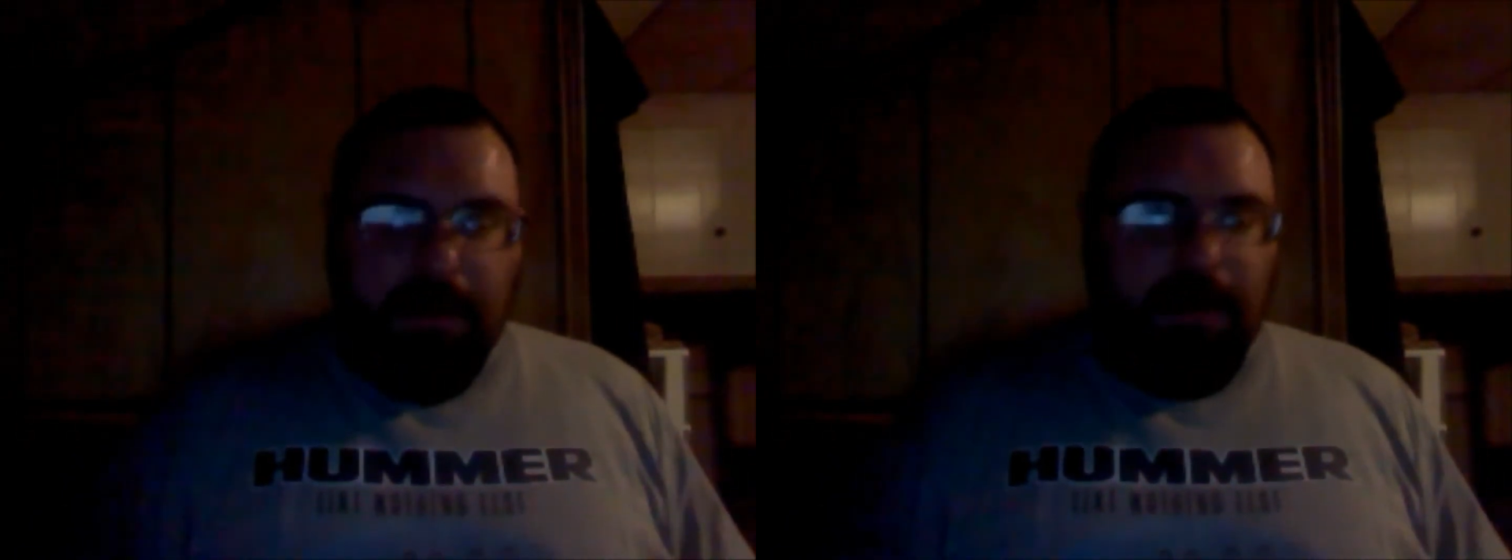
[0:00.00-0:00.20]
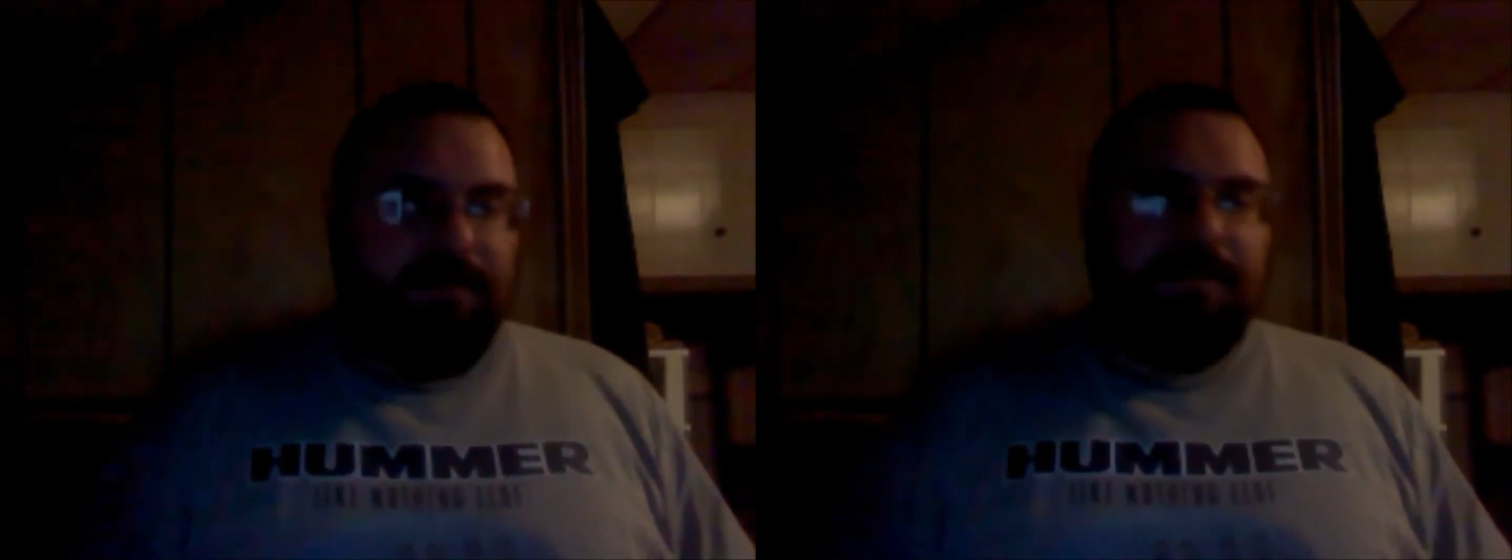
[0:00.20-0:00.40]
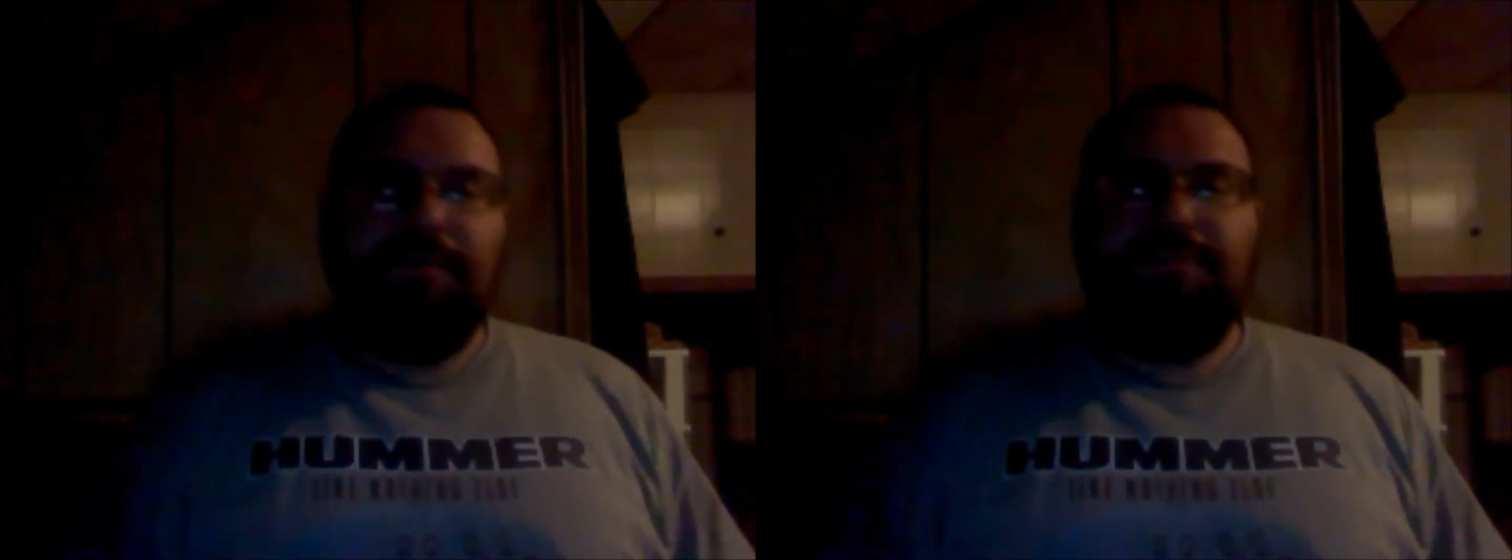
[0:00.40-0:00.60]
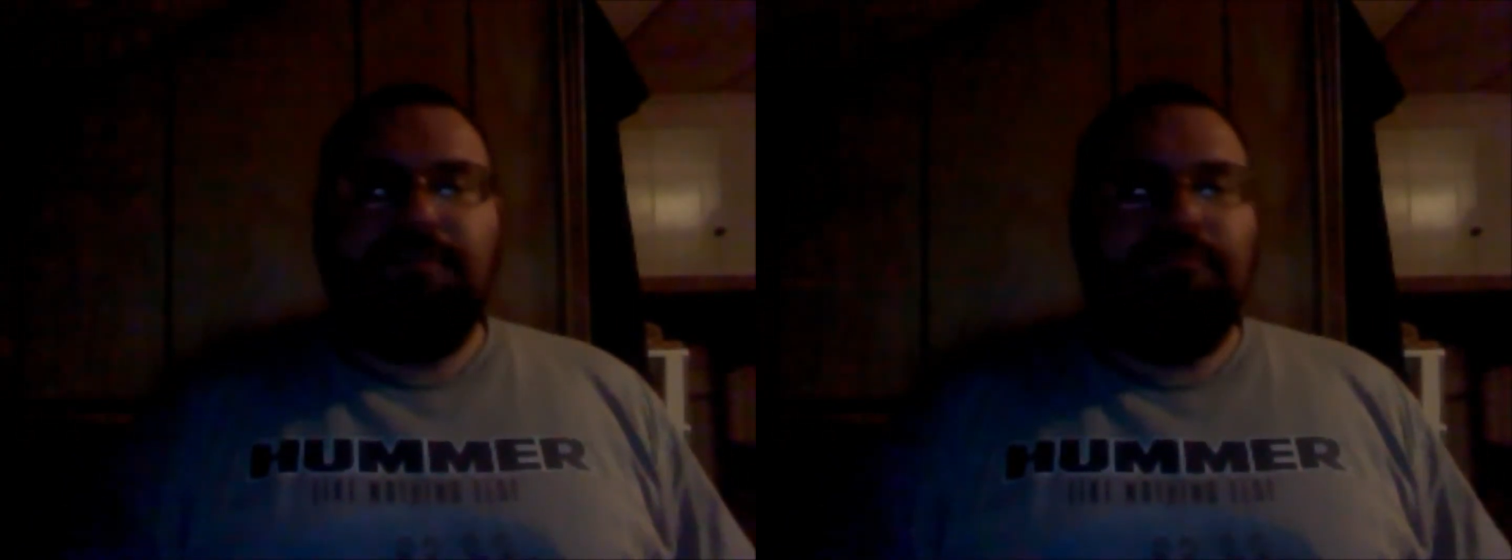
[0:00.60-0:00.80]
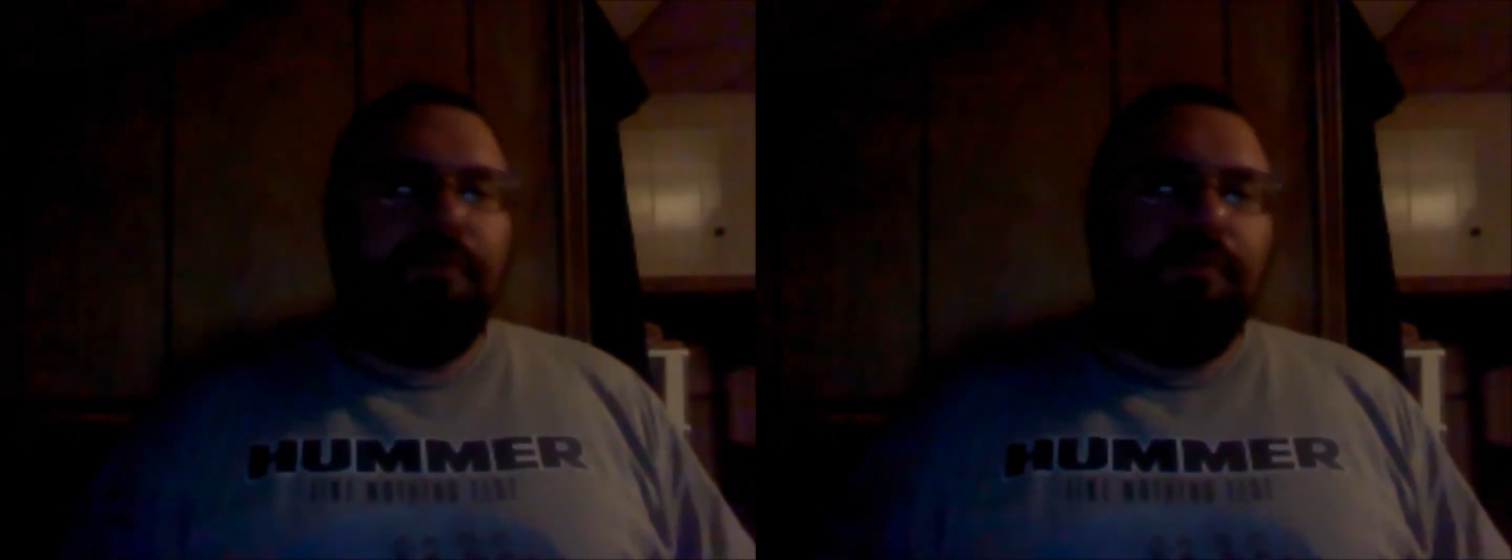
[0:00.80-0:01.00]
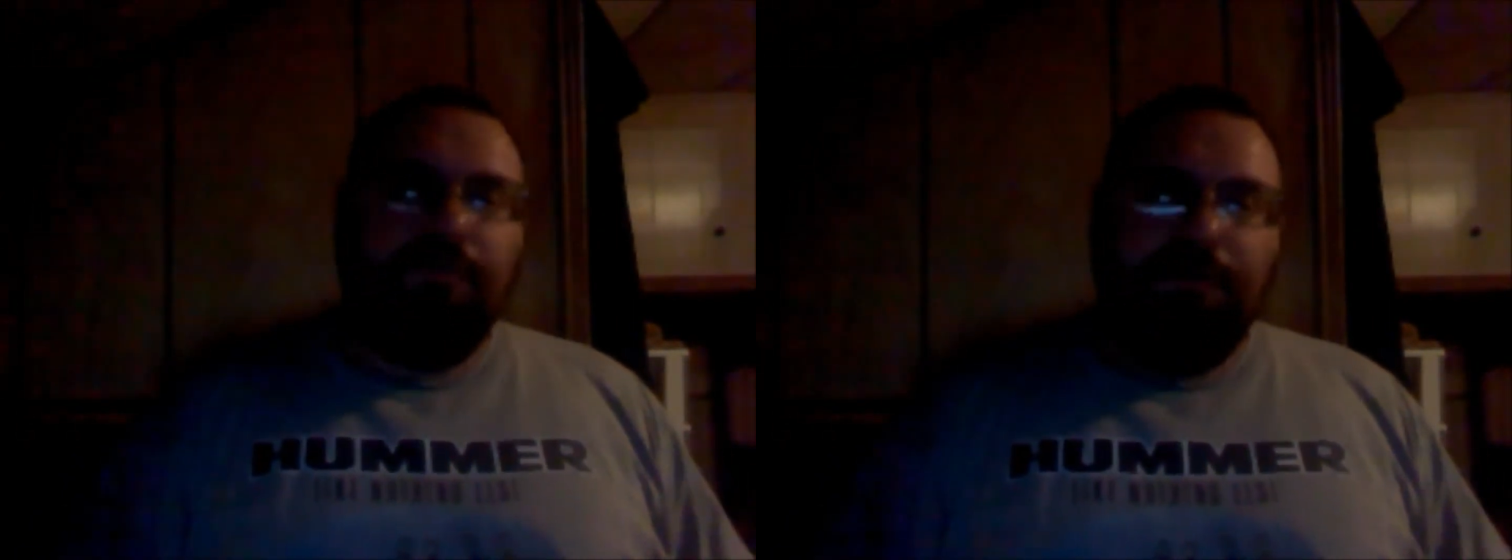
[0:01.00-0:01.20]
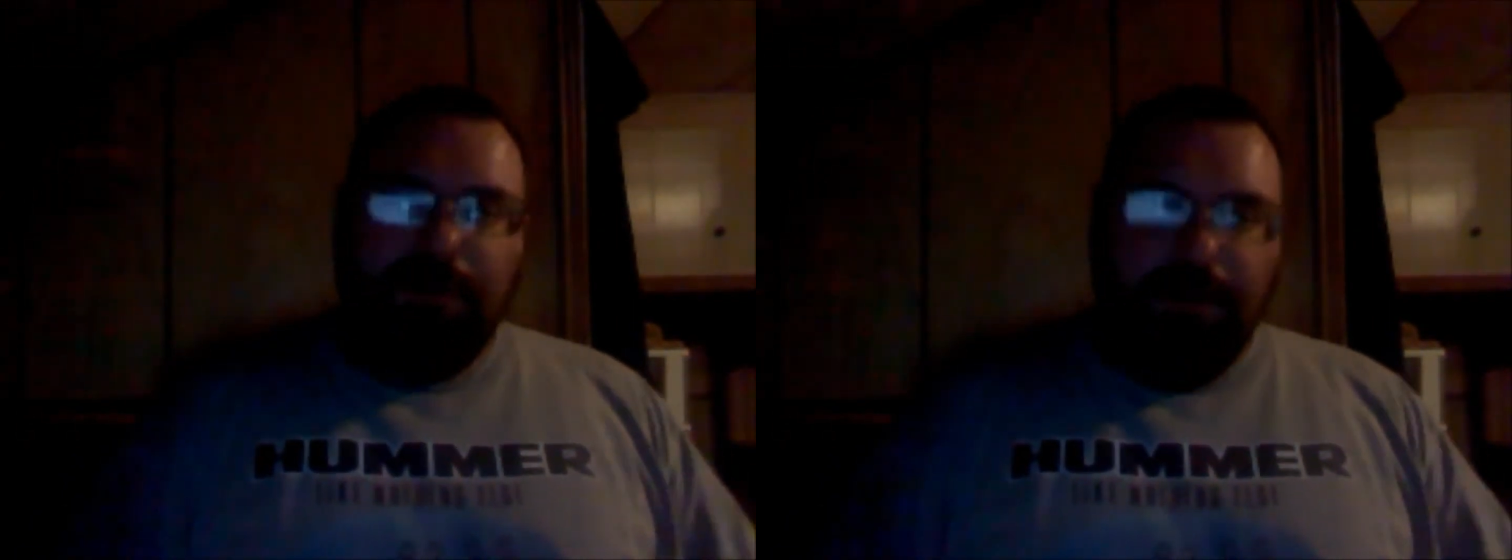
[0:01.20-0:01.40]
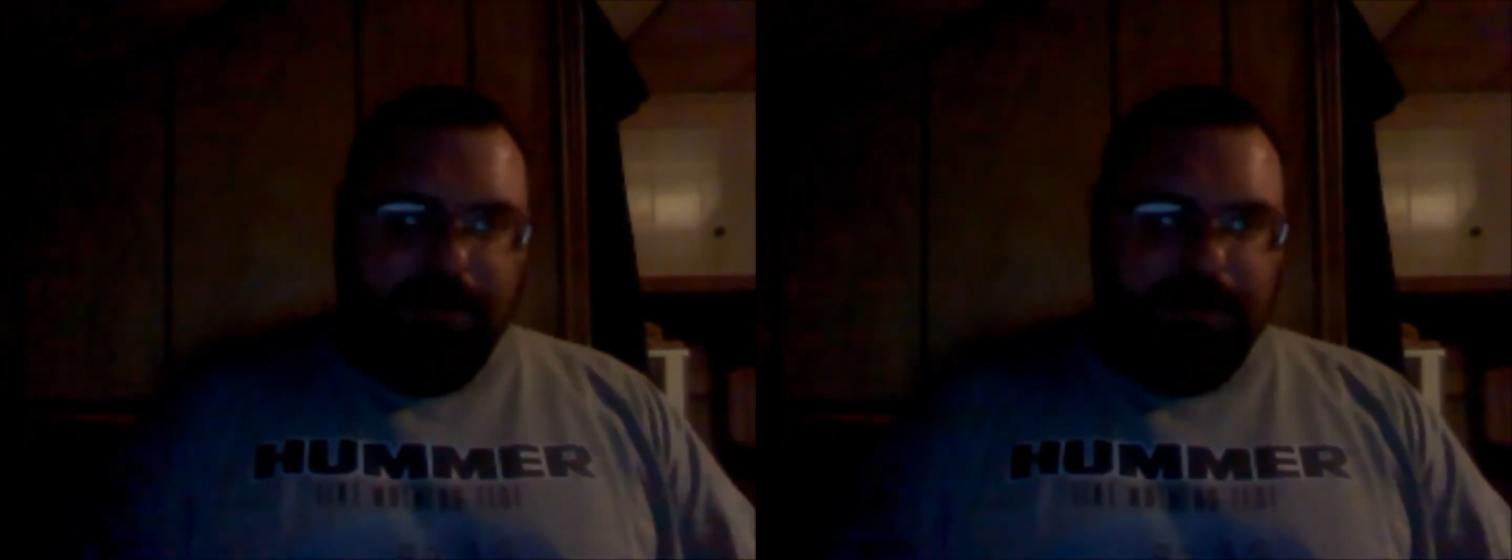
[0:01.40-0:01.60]
It does you no
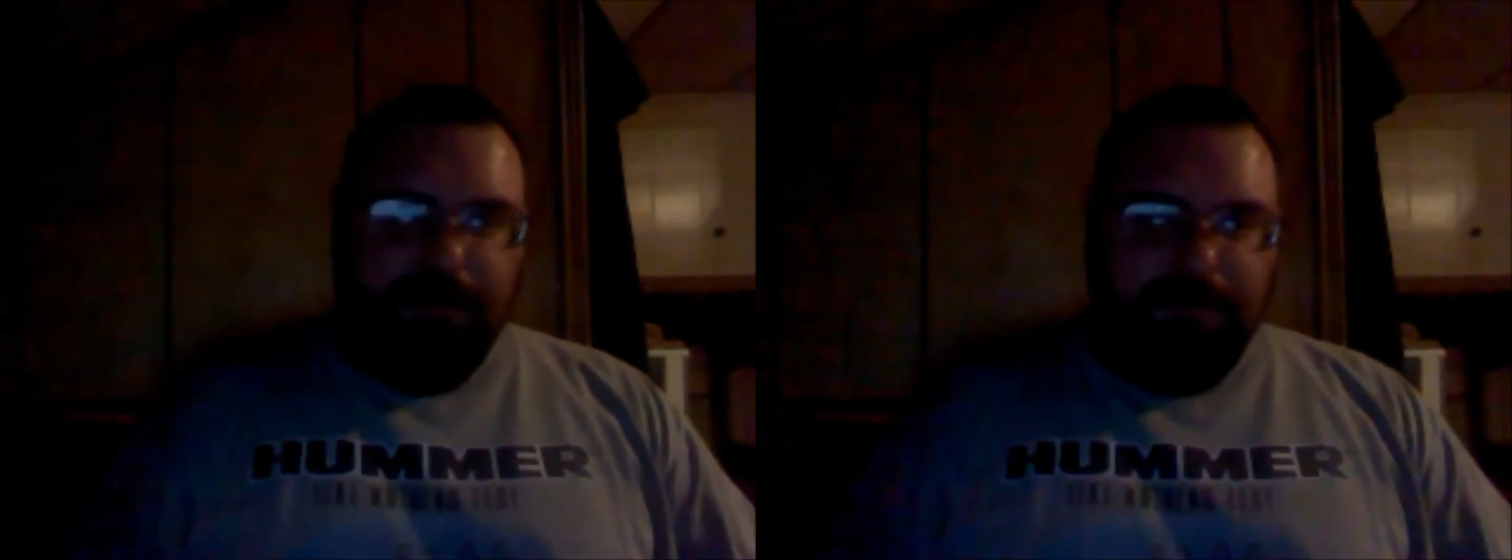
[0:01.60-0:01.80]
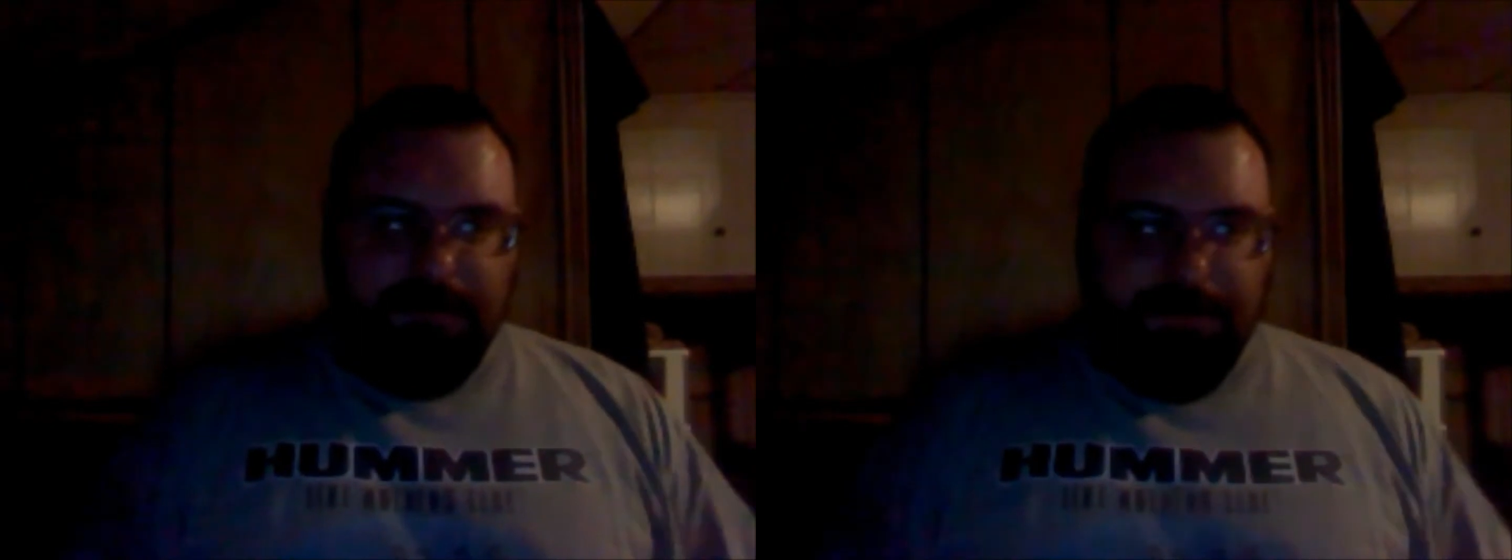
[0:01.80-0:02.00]
good to